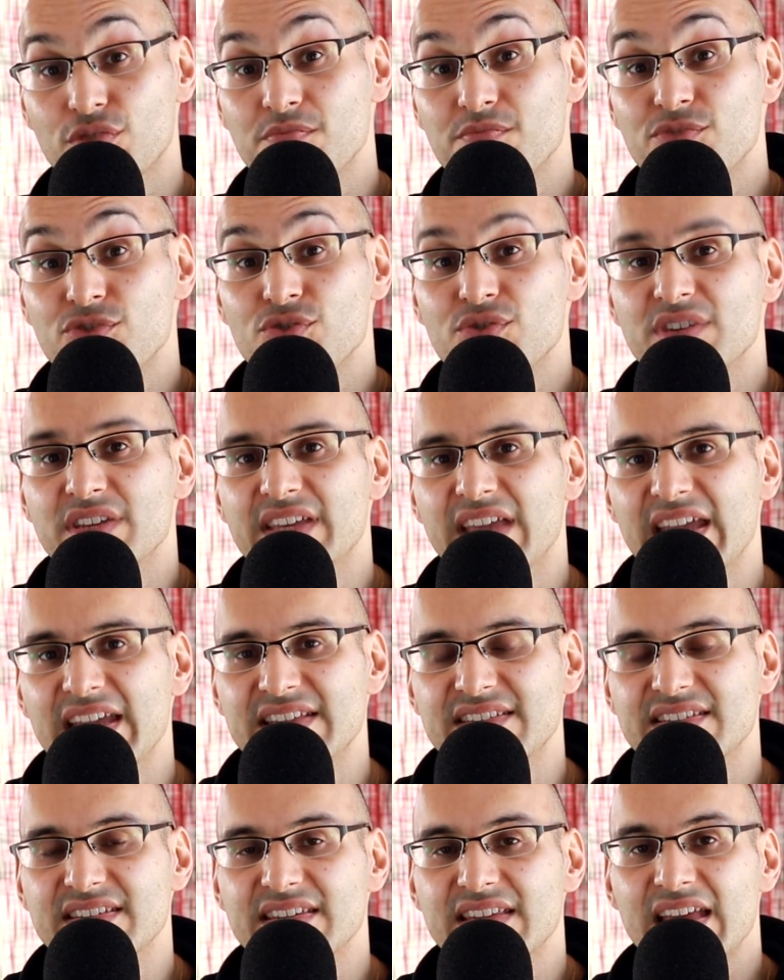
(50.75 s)

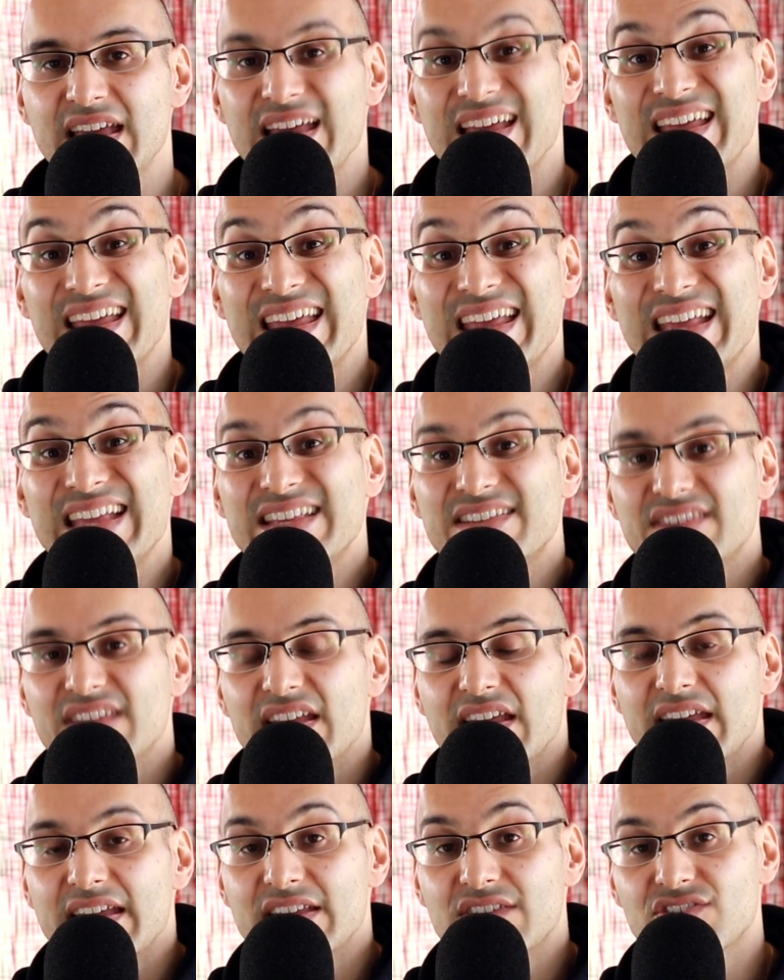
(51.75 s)
communicated his
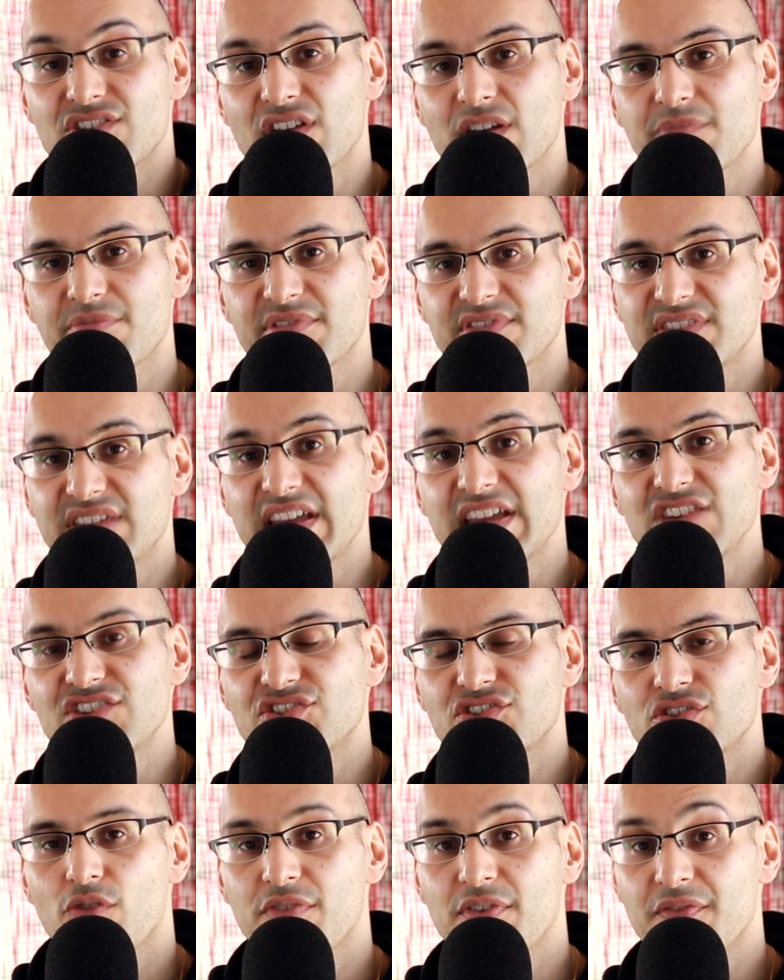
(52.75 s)

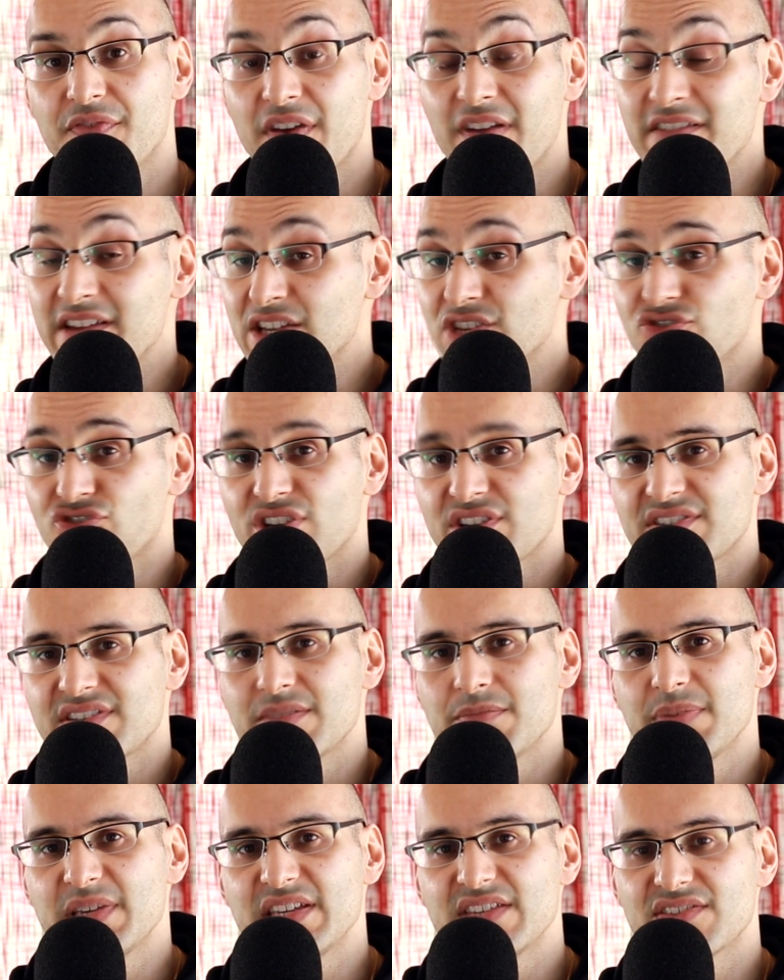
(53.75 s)
interpretation of a very
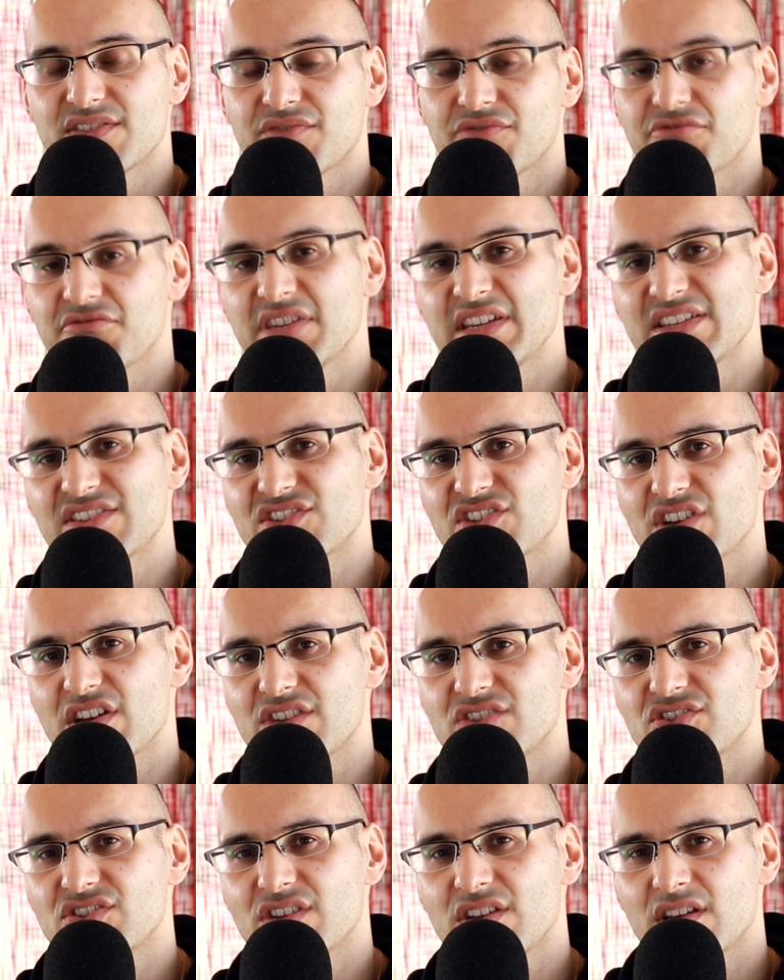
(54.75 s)
interesting piece of
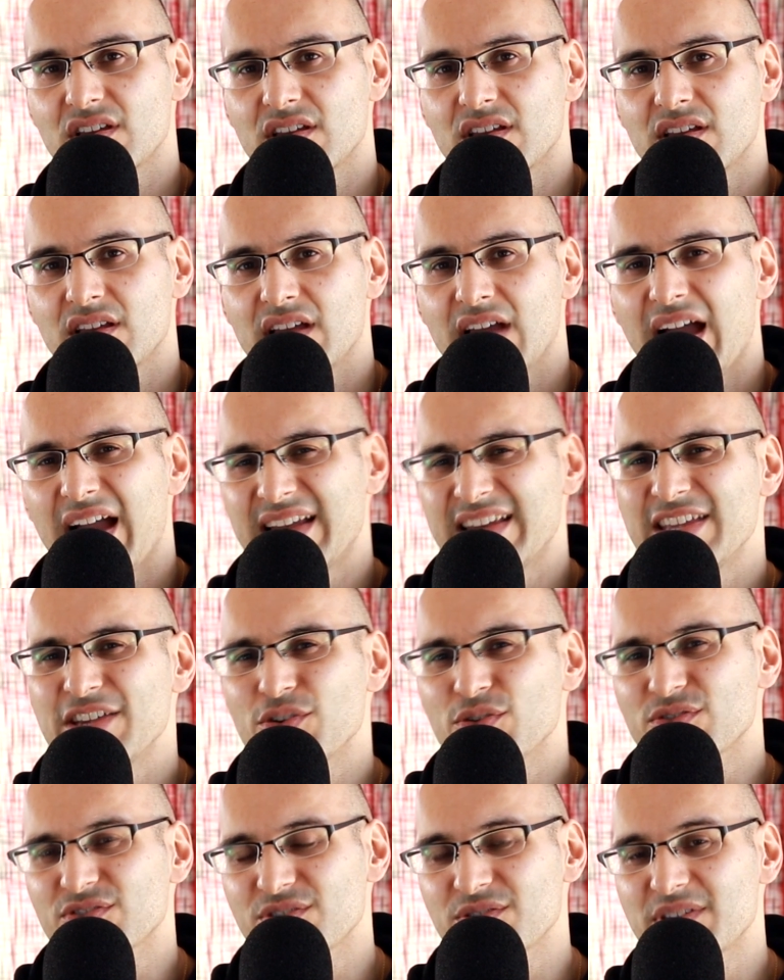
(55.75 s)
research. And he
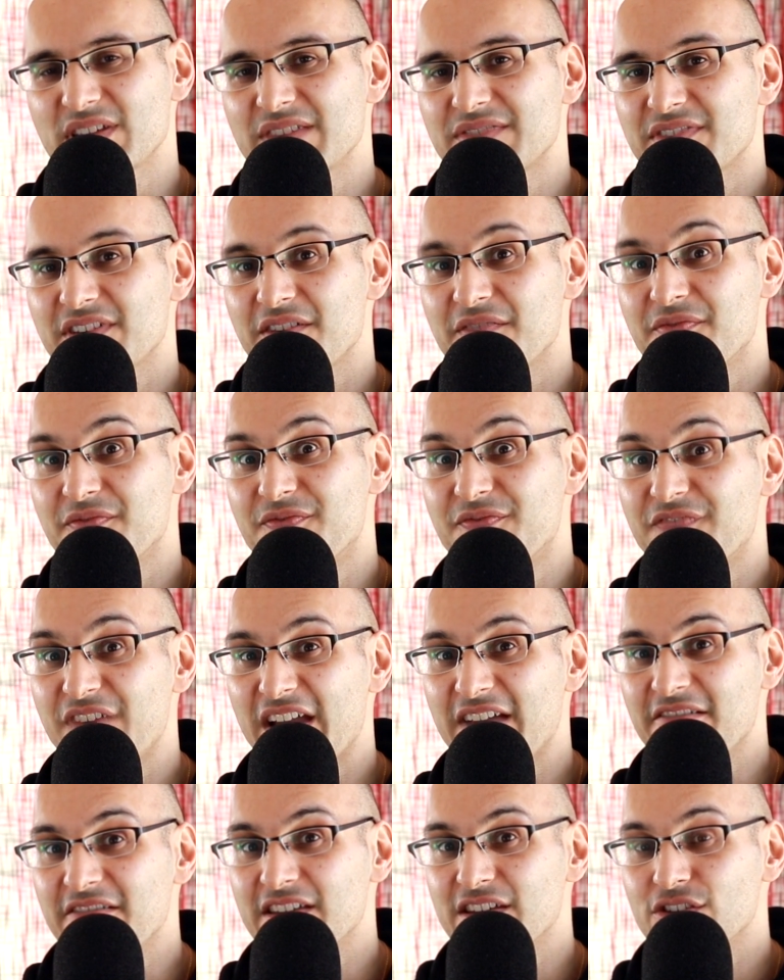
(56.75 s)
also gives a
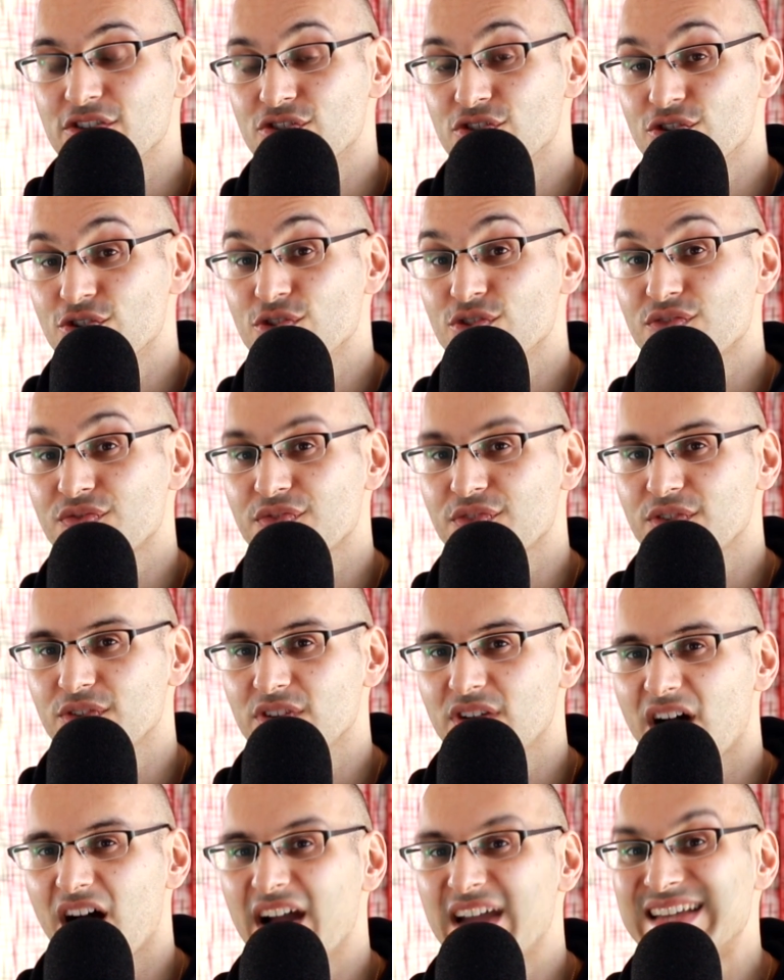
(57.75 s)
very
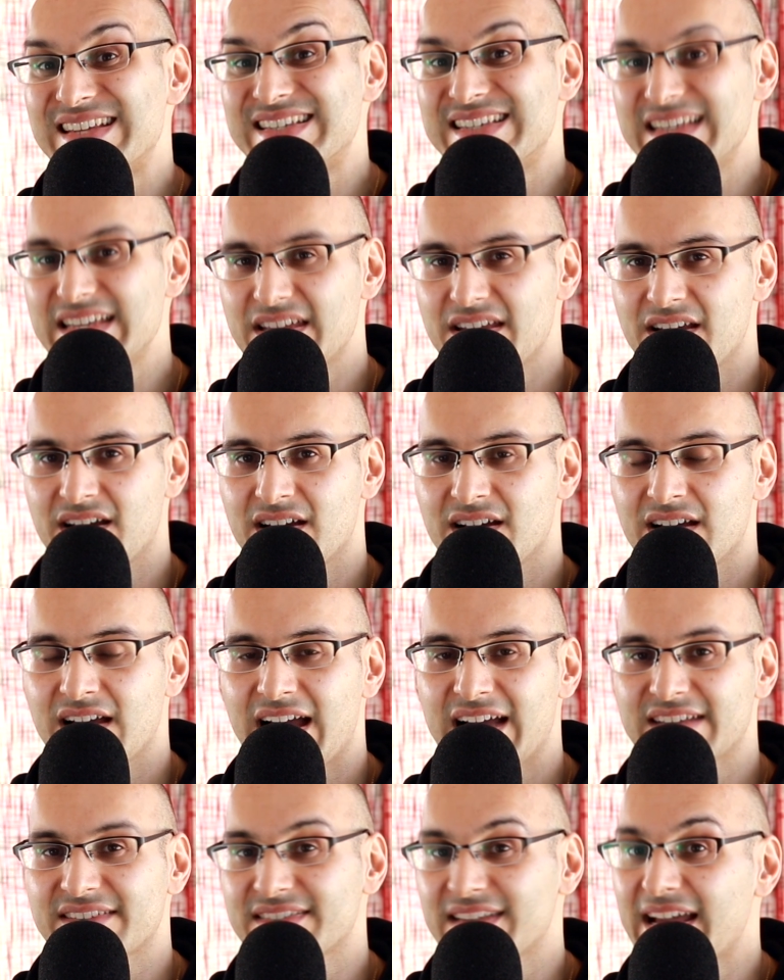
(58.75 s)
useful idea
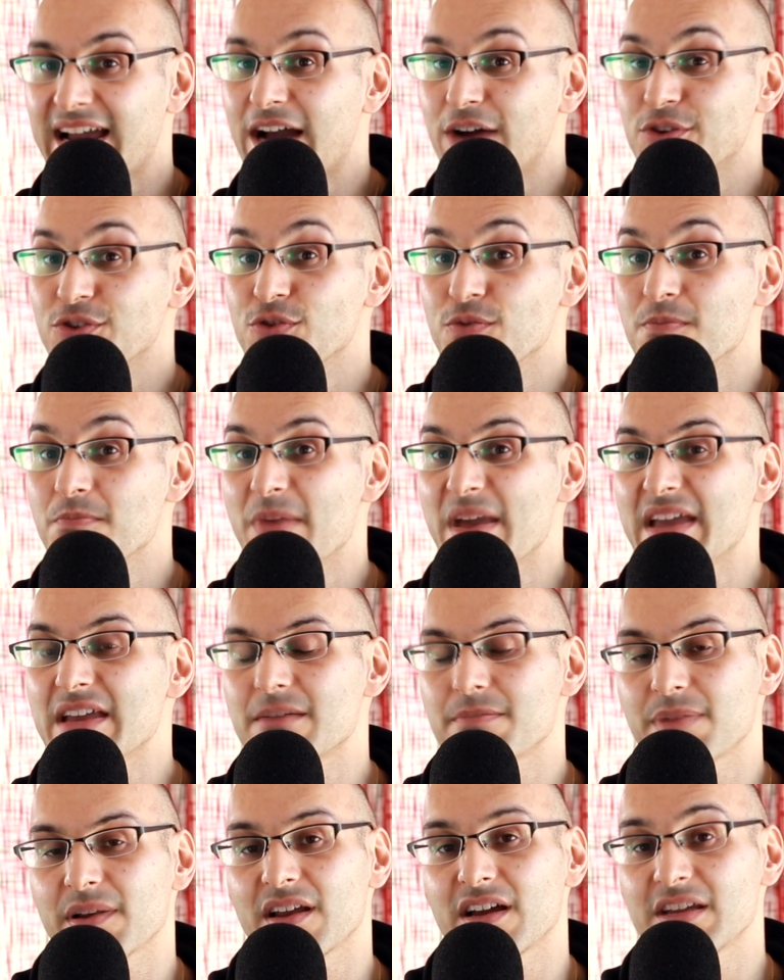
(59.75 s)
as to how you may
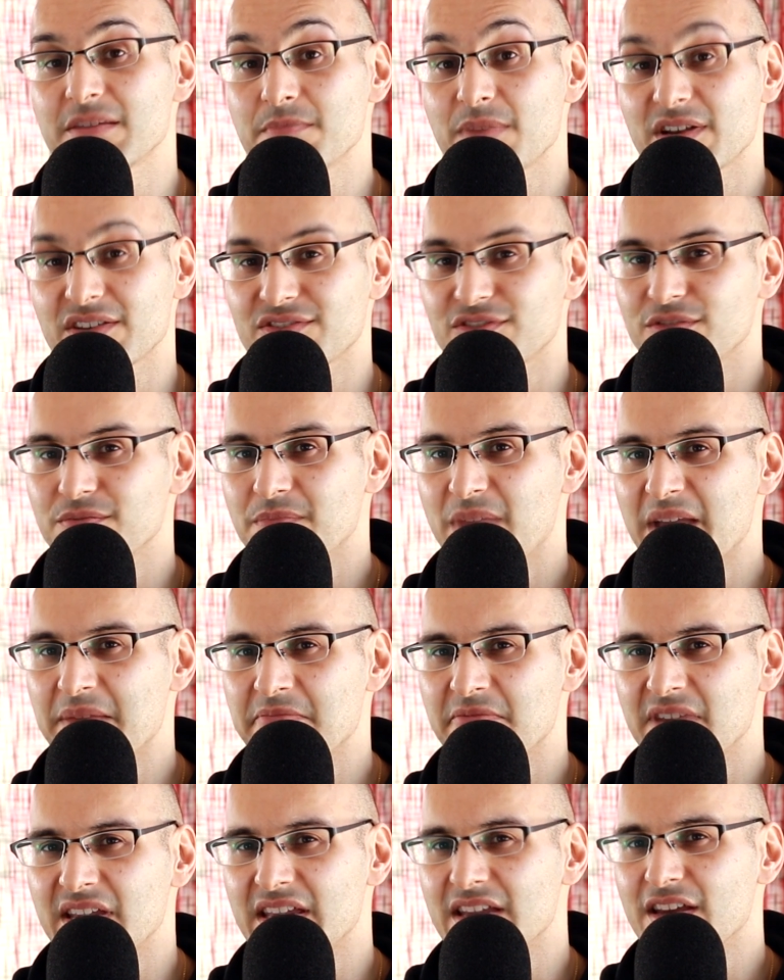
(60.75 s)
apply muscle
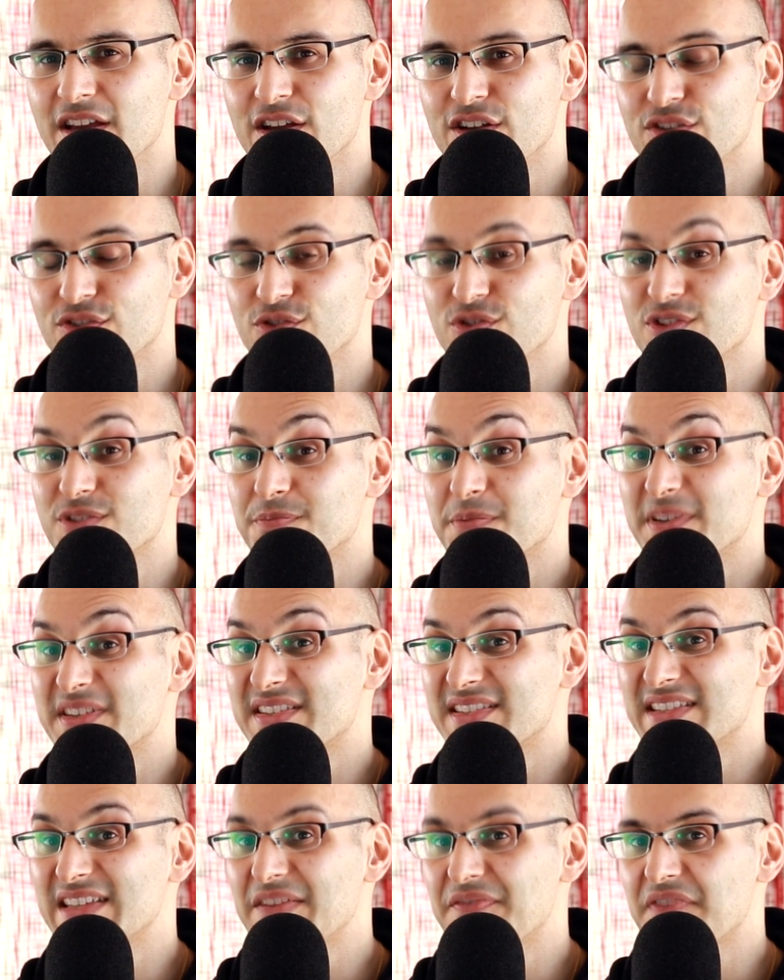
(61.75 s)
memory to
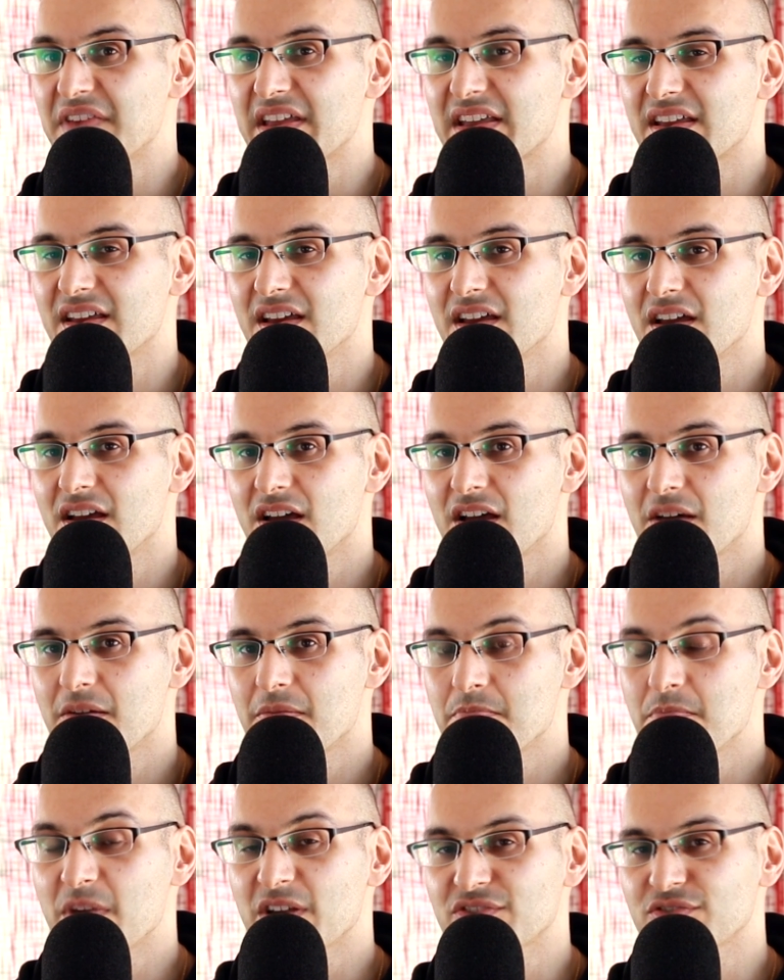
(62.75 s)
specific
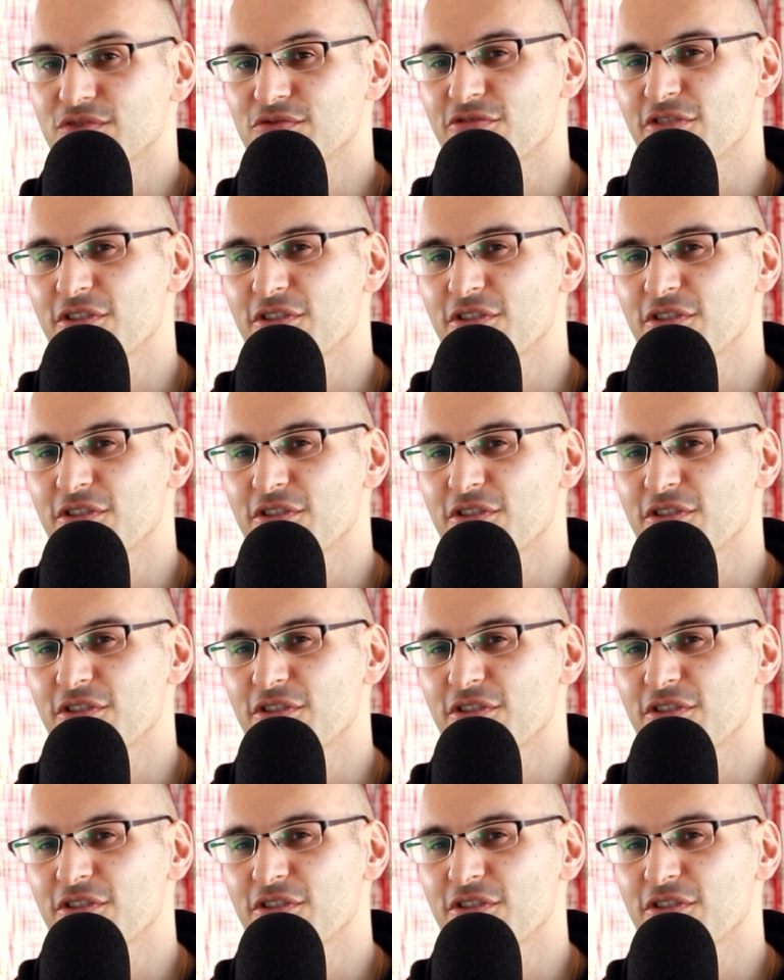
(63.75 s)
muscle